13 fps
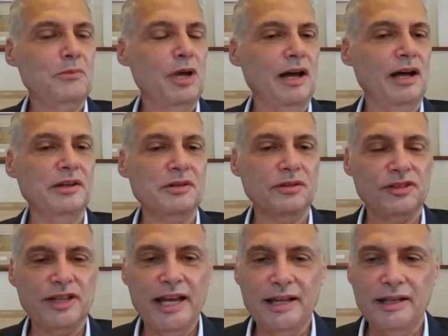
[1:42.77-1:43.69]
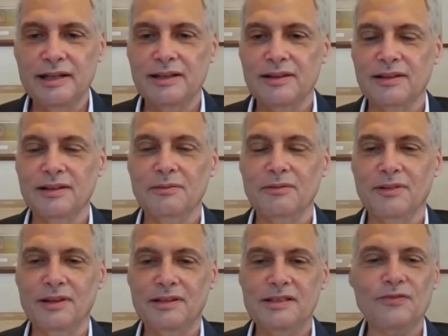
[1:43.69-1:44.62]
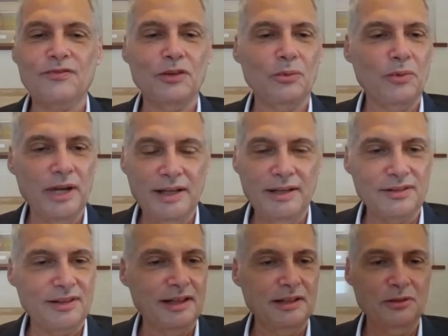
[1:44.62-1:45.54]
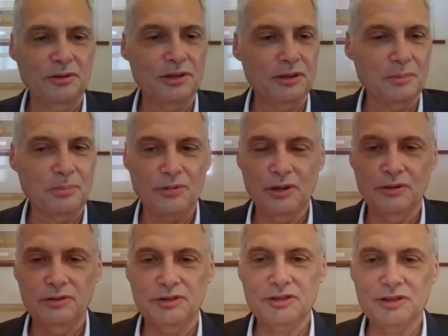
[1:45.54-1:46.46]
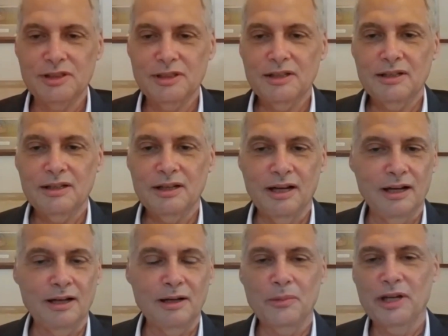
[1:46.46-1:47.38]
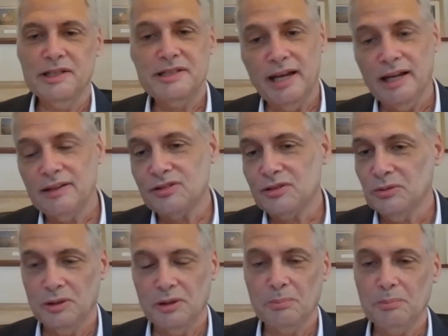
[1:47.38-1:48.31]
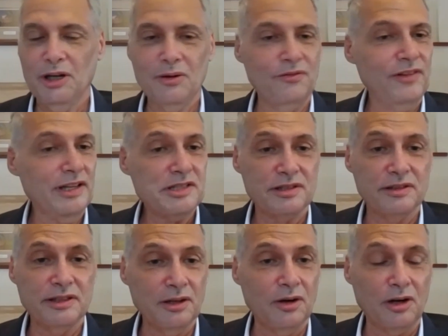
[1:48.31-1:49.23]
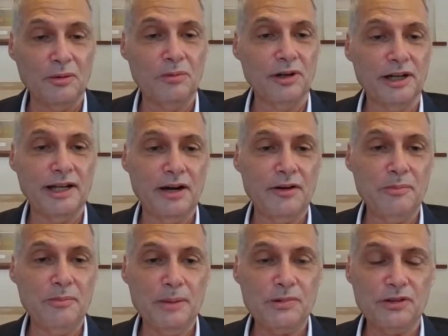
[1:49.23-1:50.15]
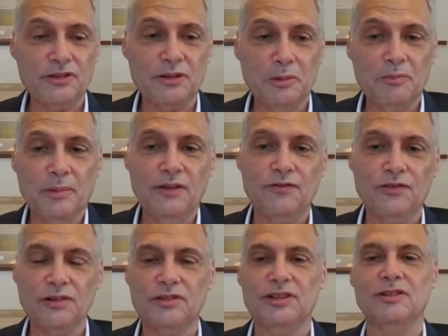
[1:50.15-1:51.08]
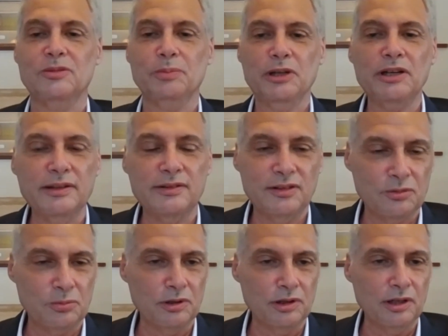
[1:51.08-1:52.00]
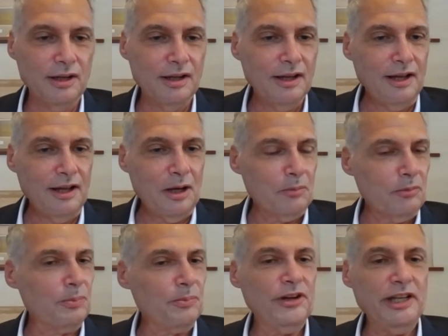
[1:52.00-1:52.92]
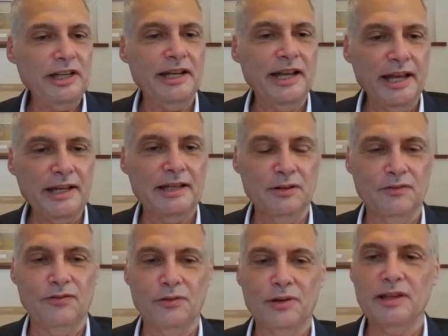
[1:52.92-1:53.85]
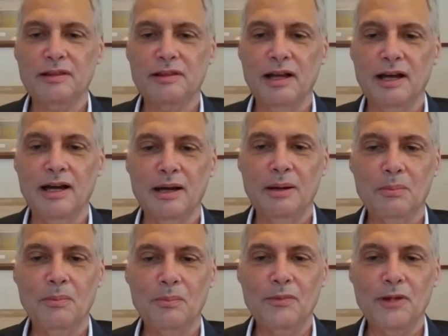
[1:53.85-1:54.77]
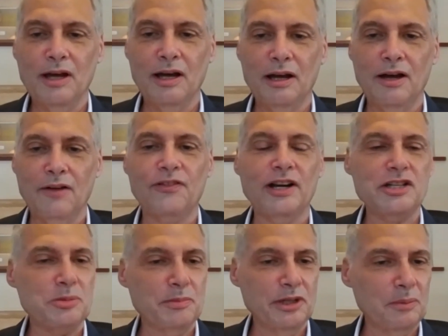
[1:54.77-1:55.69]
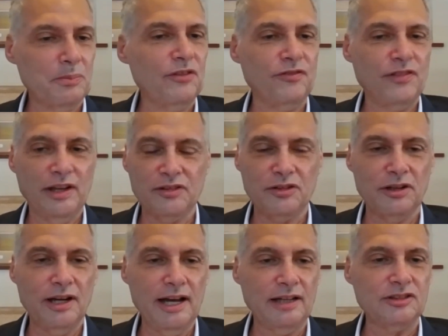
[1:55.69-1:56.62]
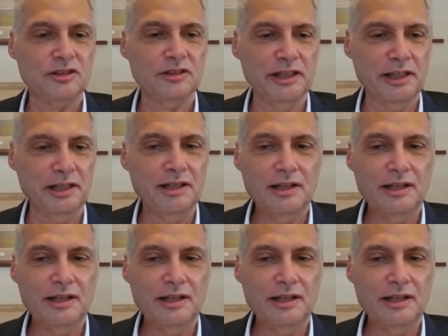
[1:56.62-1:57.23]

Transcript: understanding the, the different ways that you could approach um, a text or, you know, eventually an artwork. And I remember some of my first experiences were, were pretty negative with um, a freshman professor actually